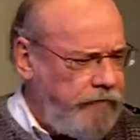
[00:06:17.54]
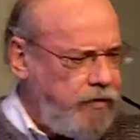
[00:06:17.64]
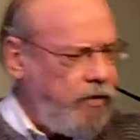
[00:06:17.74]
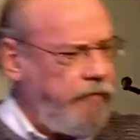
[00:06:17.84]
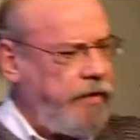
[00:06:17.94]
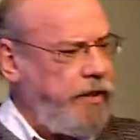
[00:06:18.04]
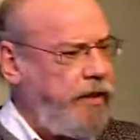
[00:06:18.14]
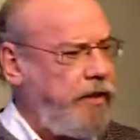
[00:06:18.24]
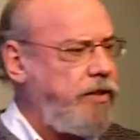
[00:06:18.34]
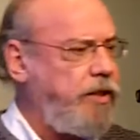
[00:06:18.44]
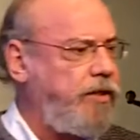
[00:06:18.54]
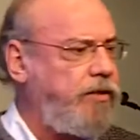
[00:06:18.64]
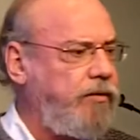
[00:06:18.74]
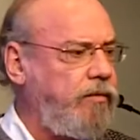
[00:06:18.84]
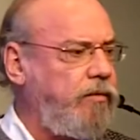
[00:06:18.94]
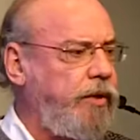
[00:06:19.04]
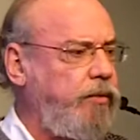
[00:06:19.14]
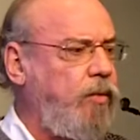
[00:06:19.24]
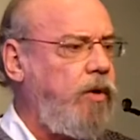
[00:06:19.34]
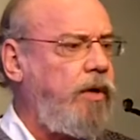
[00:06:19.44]
have sort of a tendency to
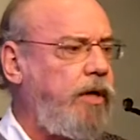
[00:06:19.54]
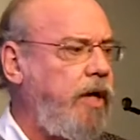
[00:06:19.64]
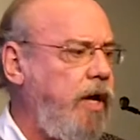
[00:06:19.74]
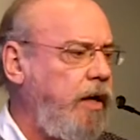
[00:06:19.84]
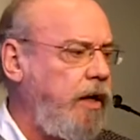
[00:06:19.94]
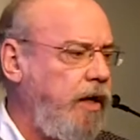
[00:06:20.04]
reward